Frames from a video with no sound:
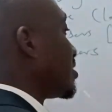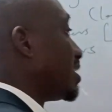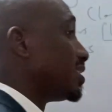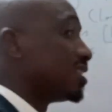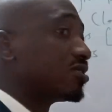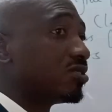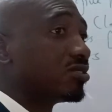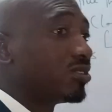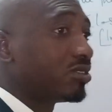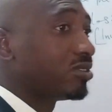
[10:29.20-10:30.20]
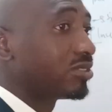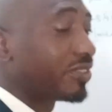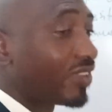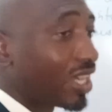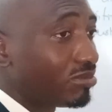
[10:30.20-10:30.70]
they need to know the
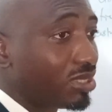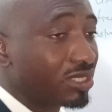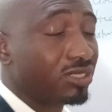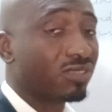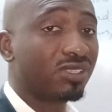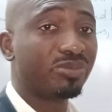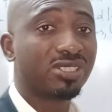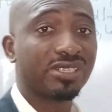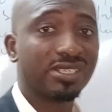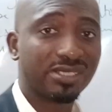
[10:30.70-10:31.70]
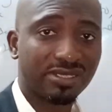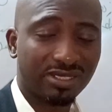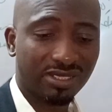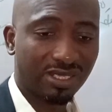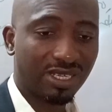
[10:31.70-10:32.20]
viability of the business.
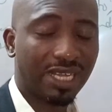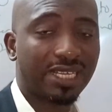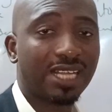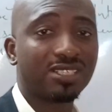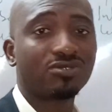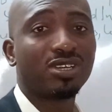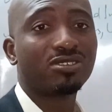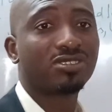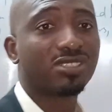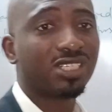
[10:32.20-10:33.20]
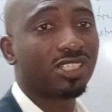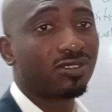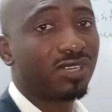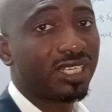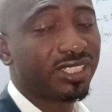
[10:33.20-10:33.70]
And that is where you see them, they
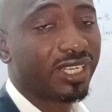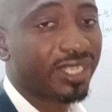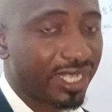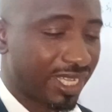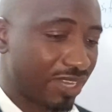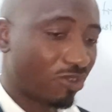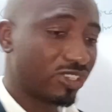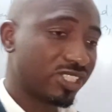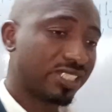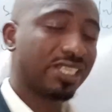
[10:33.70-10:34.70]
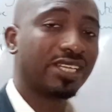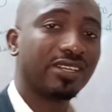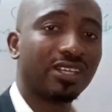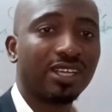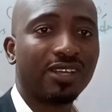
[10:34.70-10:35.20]
go and check what is the
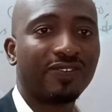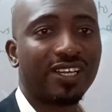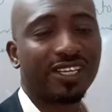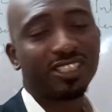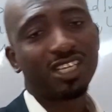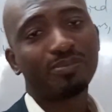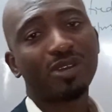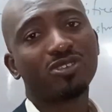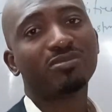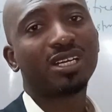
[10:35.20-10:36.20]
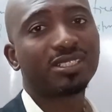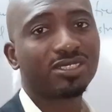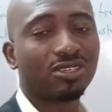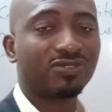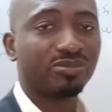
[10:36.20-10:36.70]
financial performance
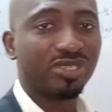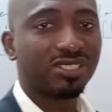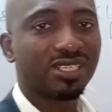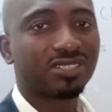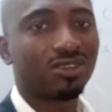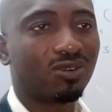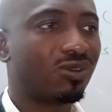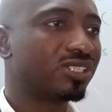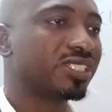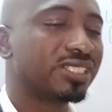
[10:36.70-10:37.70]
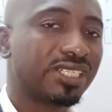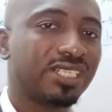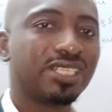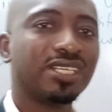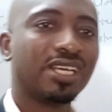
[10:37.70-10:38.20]
of the business, or what is the
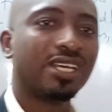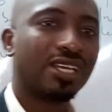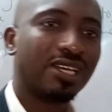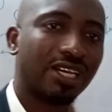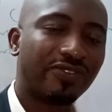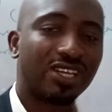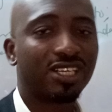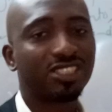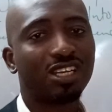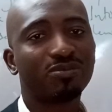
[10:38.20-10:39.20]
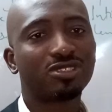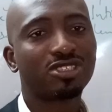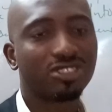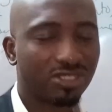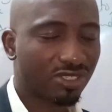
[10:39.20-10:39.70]
financial
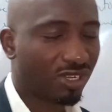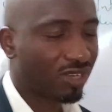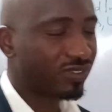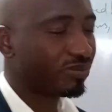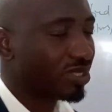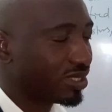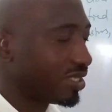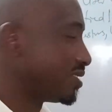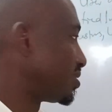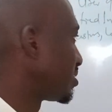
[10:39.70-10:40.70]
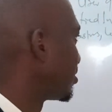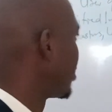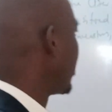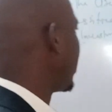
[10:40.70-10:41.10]
position of the business. So